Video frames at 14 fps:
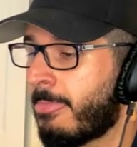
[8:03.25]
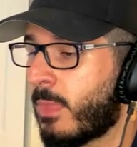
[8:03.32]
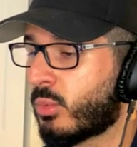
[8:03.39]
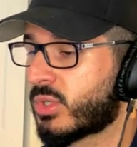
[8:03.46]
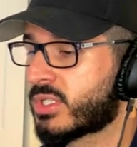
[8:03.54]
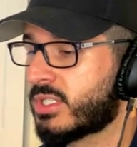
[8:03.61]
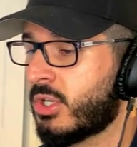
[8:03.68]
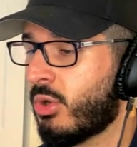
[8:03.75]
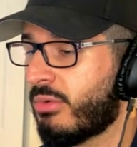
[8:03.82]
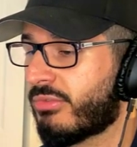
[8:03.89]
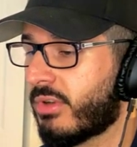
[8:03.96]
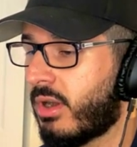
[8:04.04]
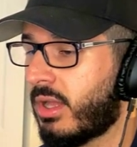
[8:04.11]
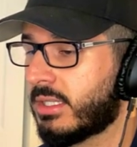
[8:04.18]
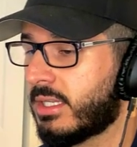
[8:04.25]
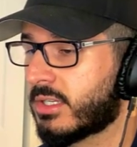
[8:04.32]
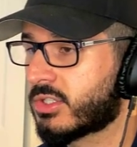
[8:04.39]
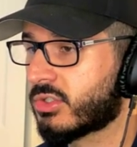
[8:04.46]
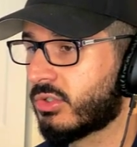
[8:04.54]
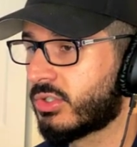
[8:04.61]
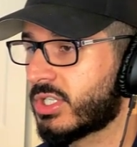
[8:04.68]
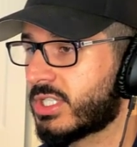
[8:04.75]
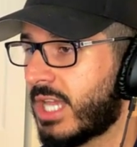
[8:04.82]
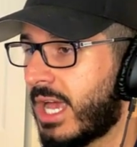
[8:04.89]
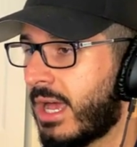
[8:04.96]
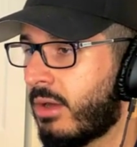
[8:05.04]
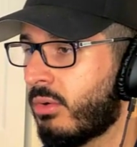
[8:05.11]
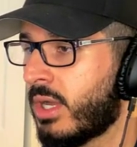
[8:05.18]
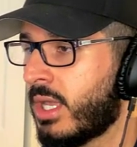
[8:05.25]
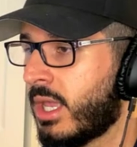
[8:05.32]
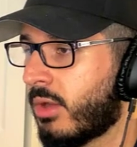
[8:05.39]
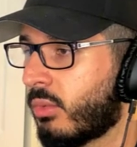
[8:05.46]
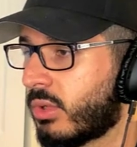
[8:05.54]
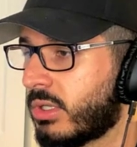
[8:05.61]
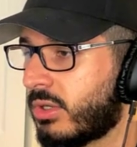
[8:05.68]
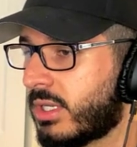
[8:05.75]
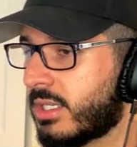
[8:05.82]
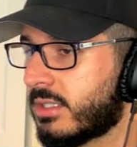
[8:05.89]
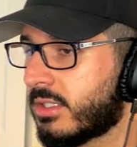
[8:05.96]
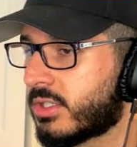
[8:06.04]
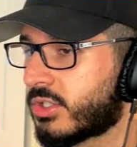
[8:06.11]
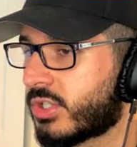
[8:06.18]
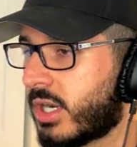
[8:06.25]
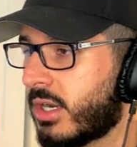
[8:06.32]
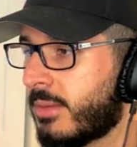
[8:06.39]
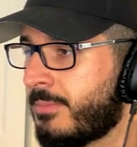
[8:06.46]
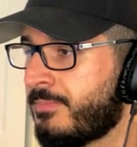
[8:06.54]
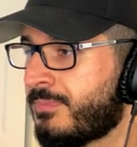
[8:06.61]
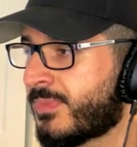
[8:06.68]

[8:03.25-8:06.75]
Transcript: We're seeing overall here, so just how we're looking at this chart